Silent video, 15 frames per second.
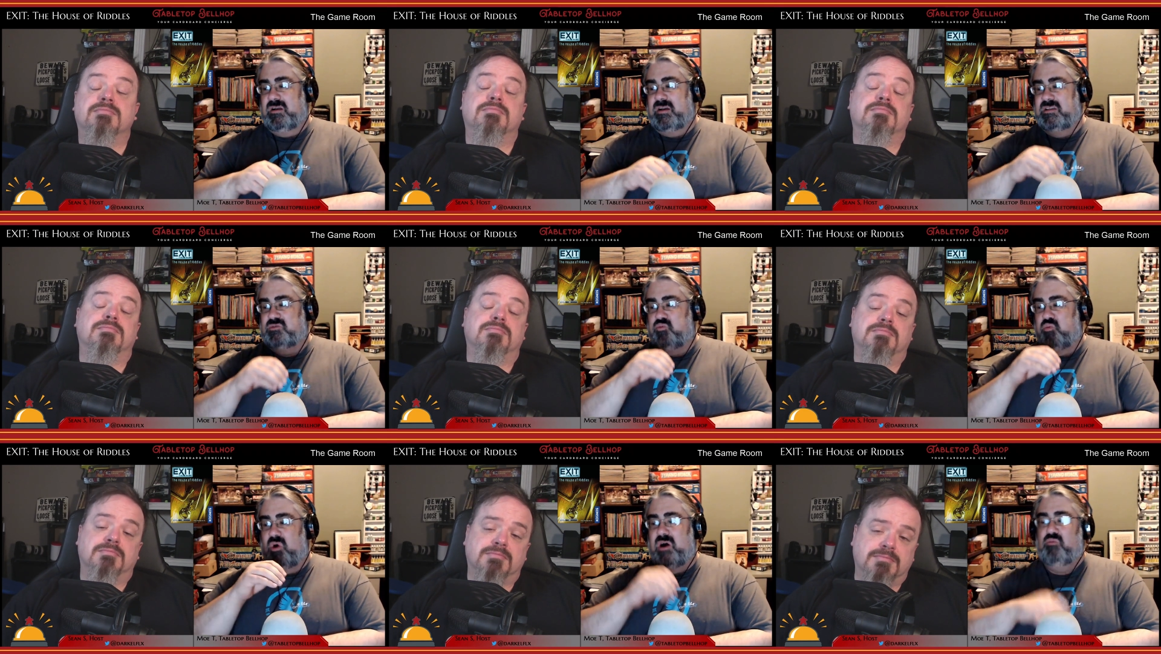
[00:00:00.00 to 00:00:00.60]

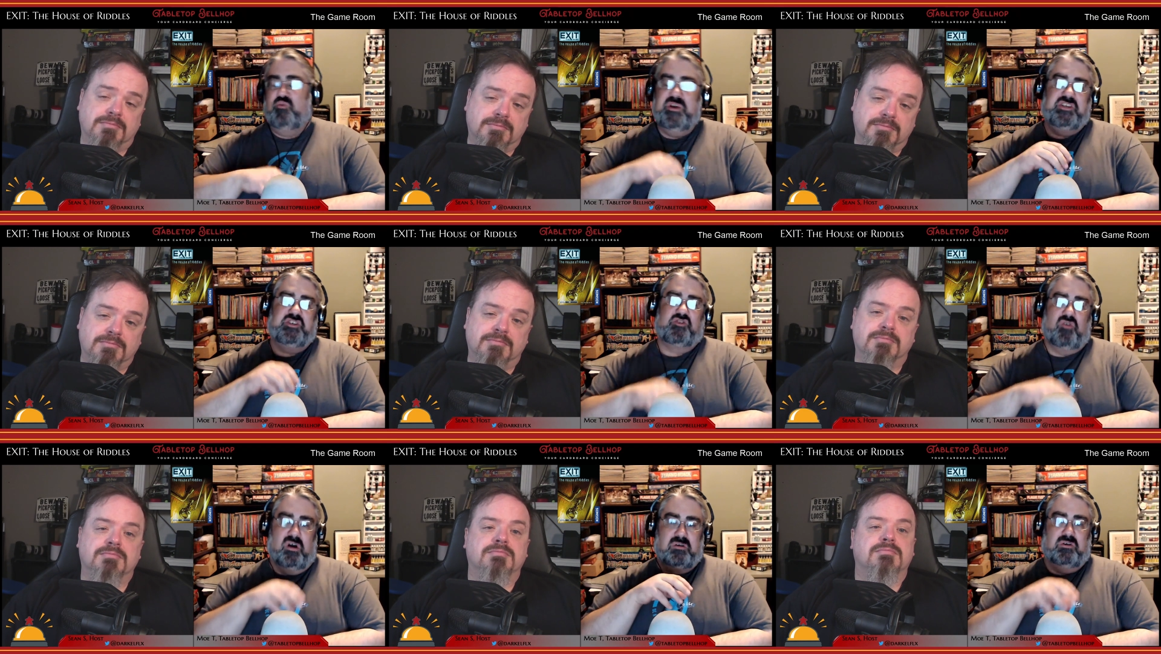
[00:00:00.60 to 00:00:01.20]
Speaker 1: because what we
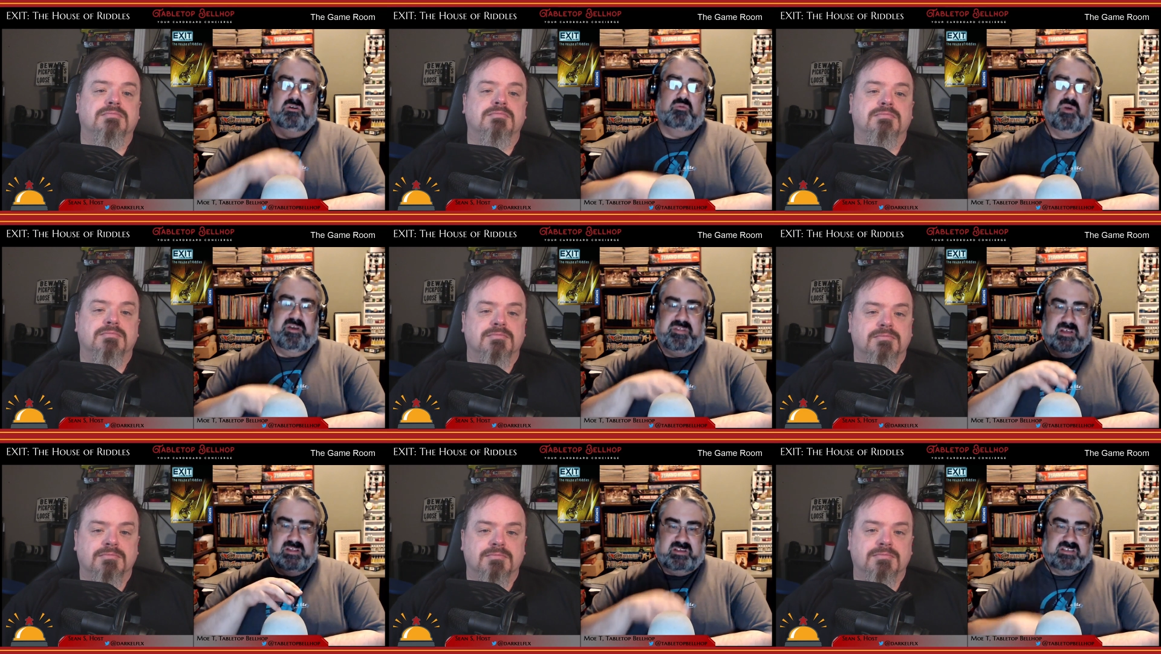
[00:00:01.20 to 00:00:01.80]
struggled
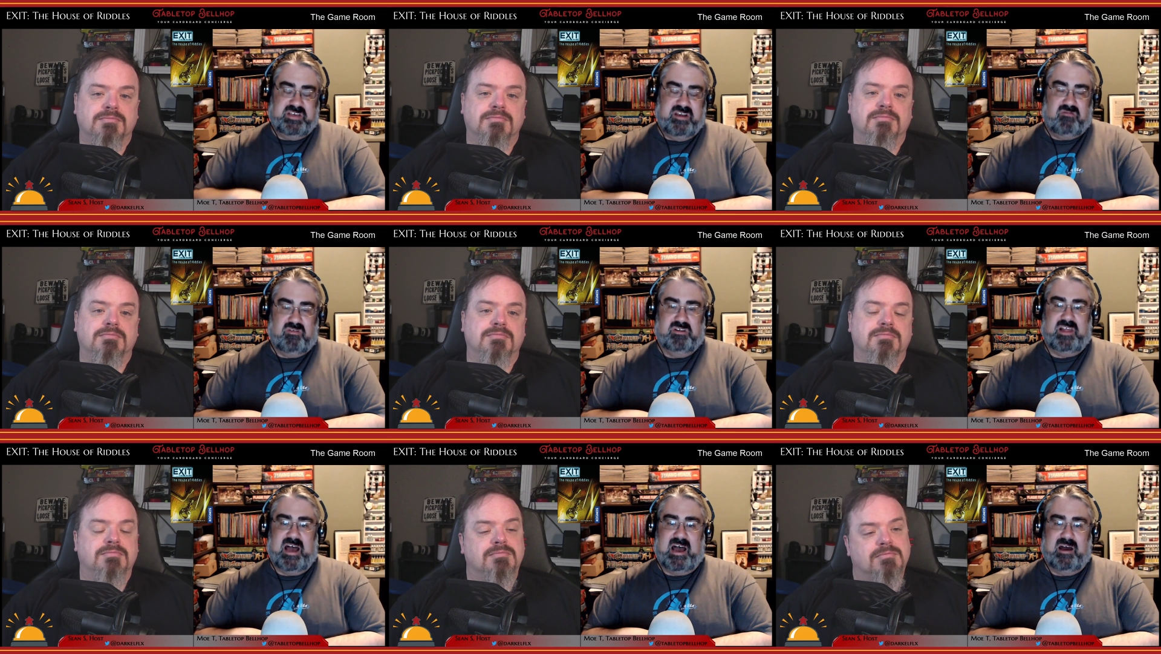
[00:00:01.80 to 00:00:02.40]
with at the
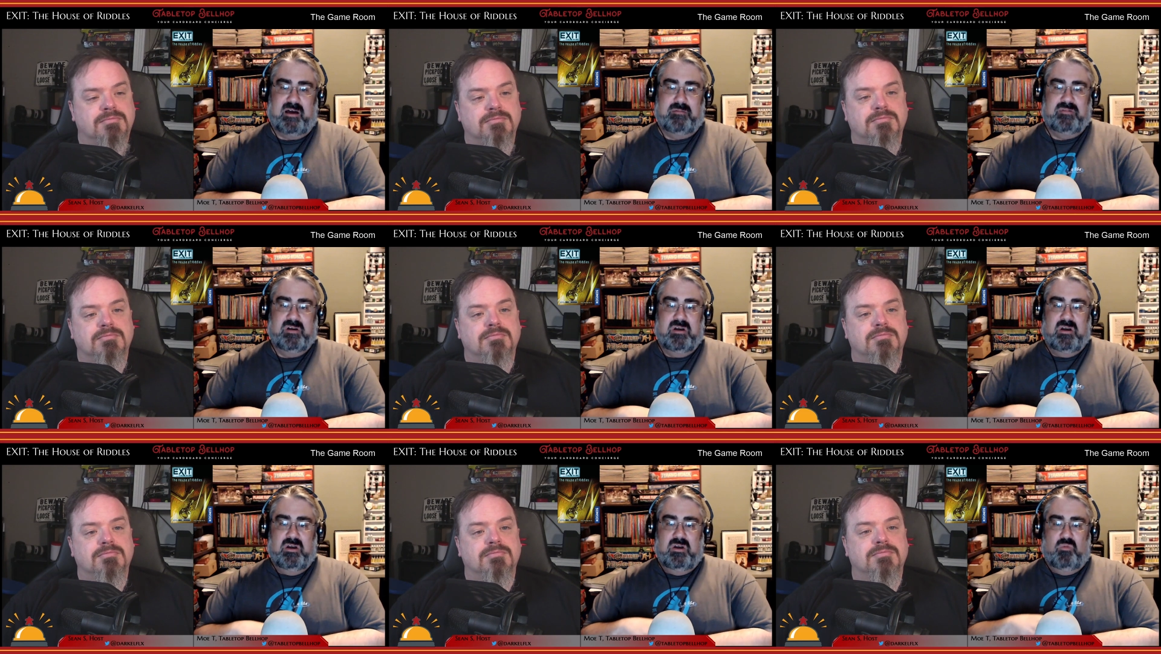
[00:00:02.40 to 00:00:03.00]
secret lab
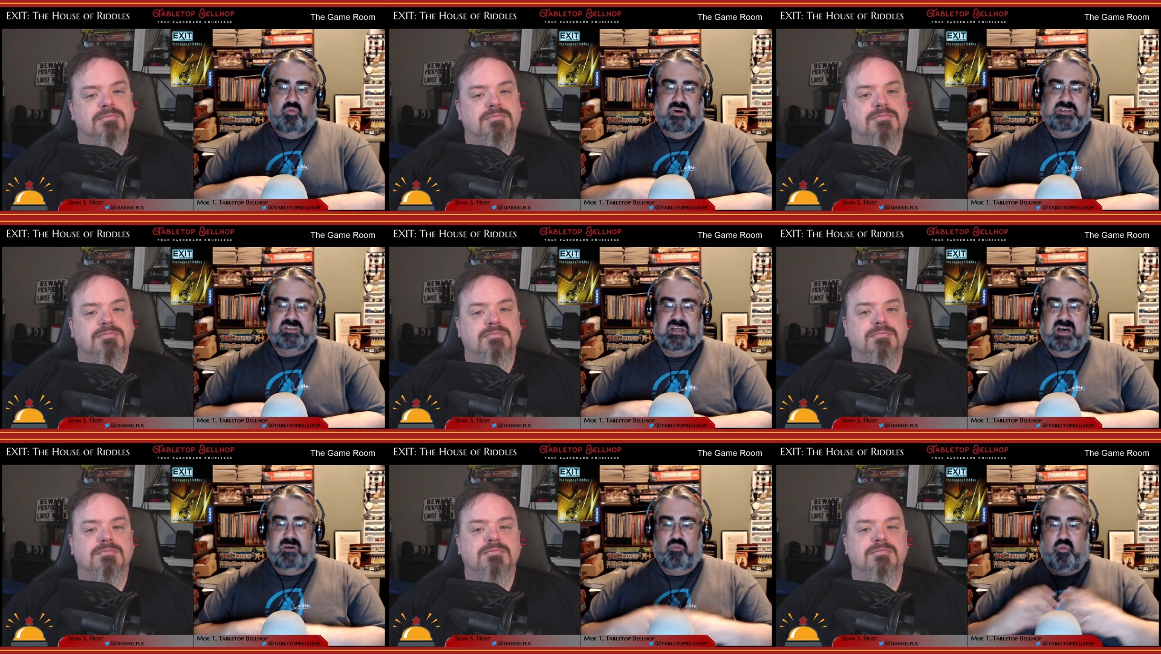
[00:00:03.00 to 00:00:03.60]
was
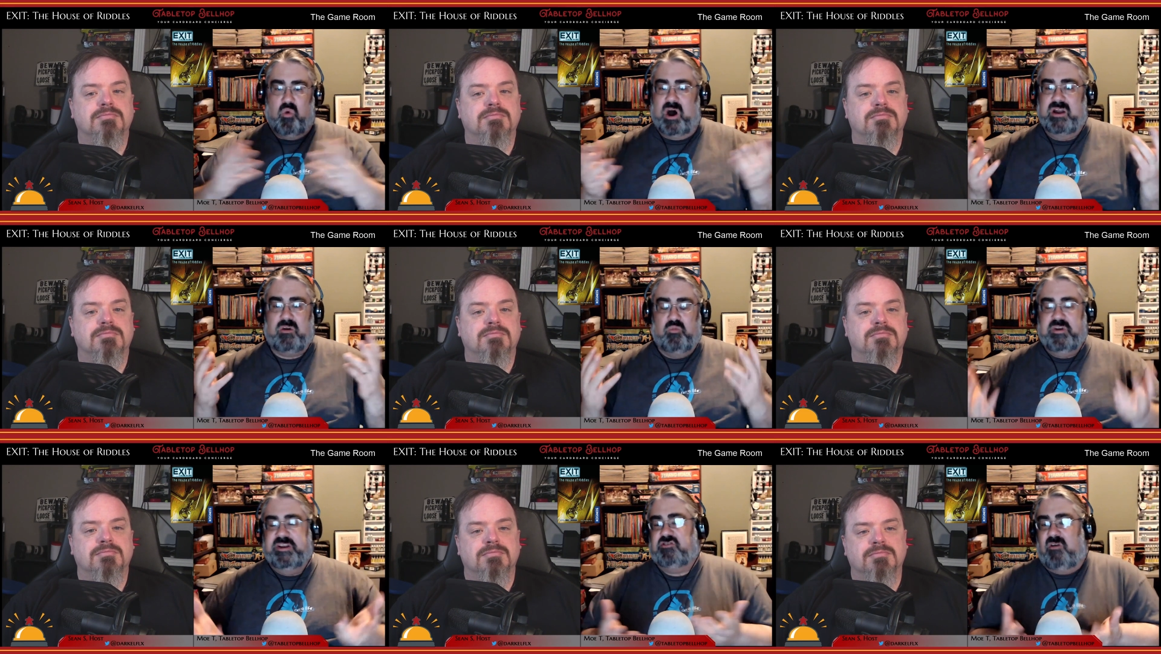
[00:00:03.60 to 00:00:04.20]
the what
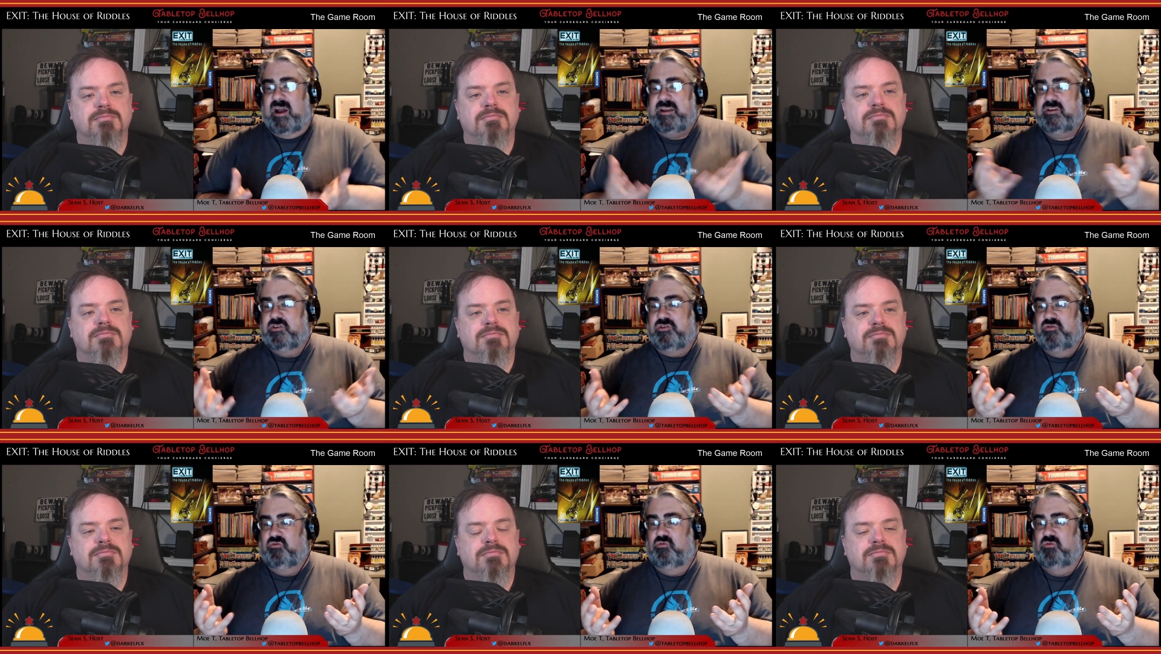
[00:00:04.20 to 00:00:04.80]
are we trying to
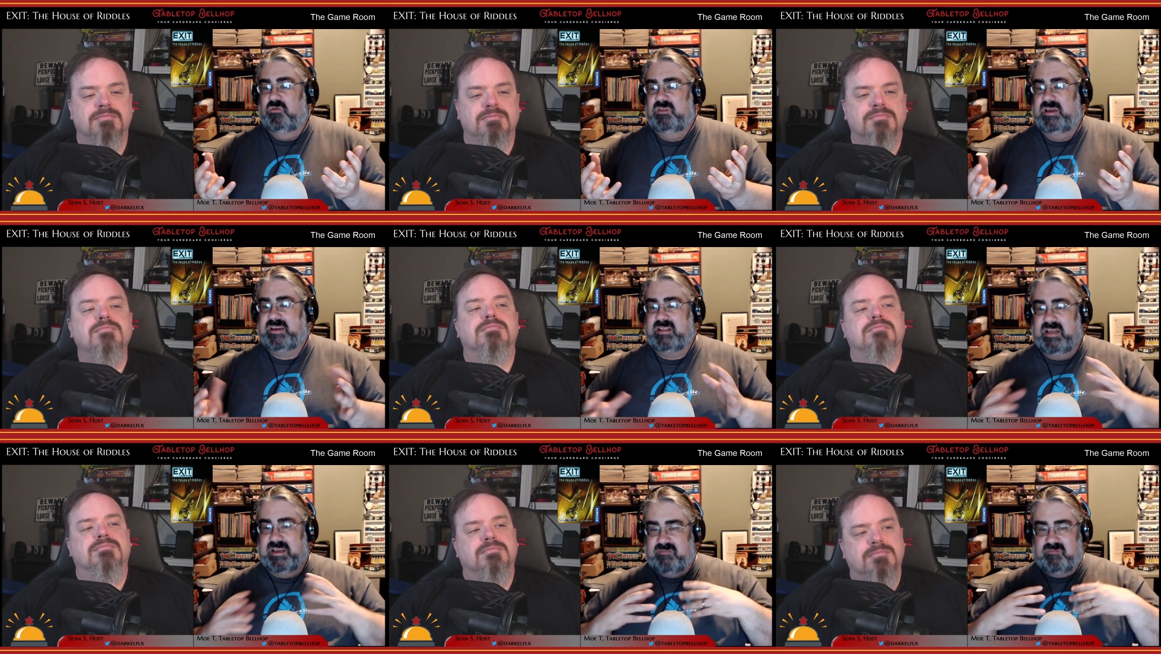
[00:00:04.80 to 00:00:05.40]
do?
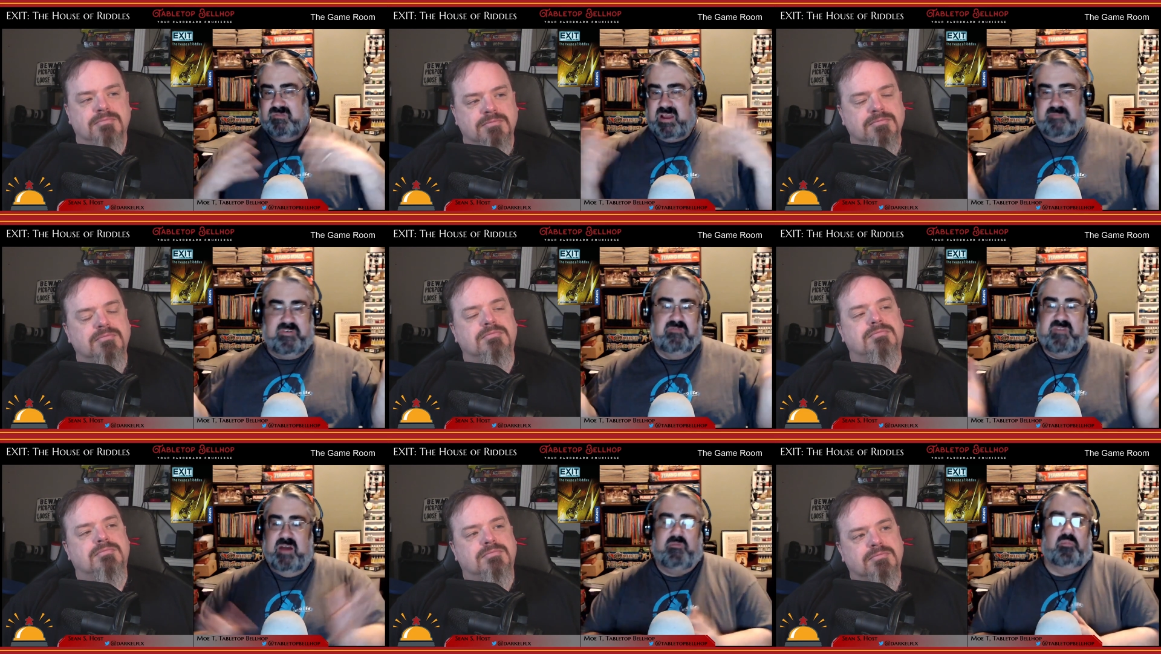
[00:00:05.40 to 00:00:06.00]
Like like if
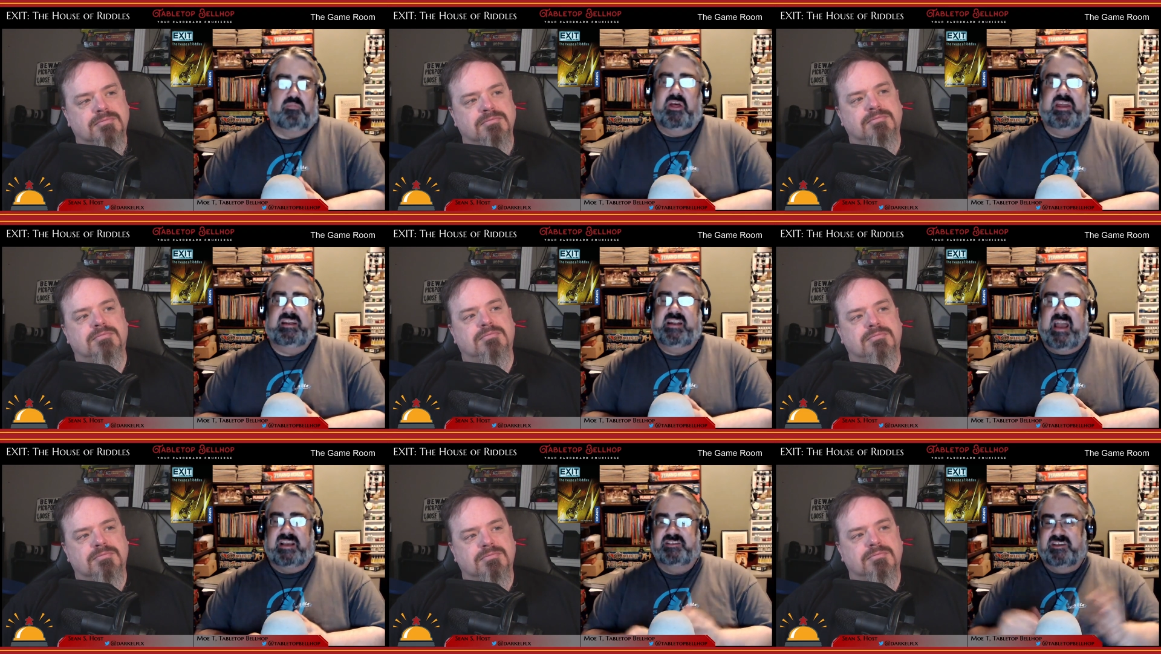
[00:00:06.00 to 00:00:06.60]
you've never played
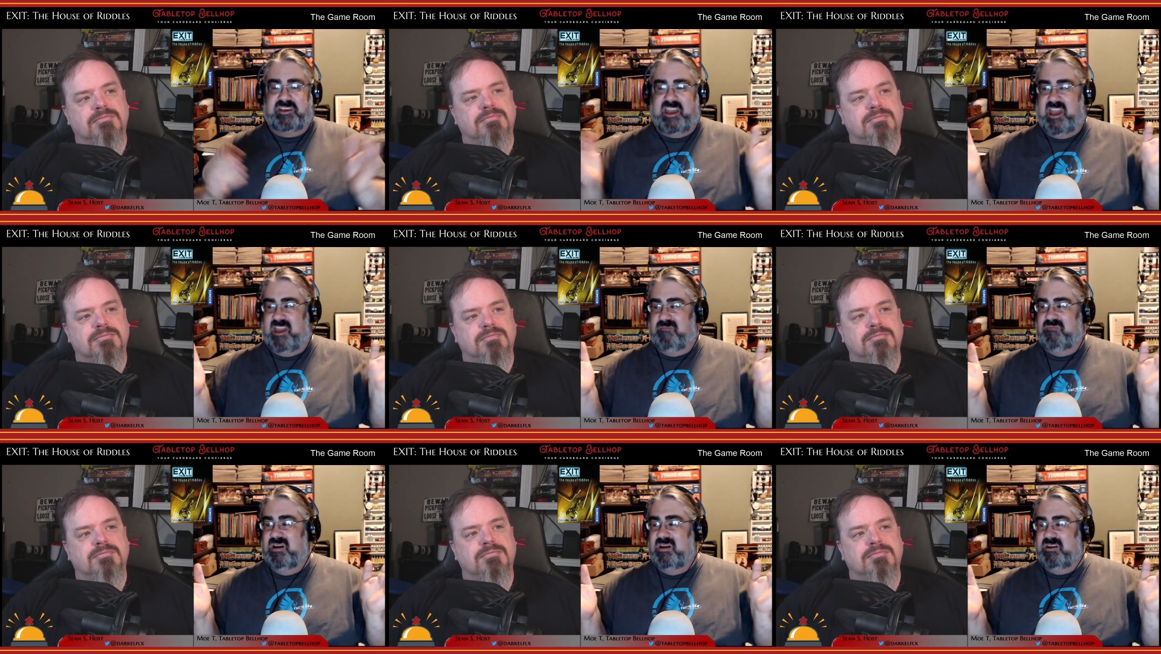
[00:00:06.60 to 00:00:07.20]
an exit game,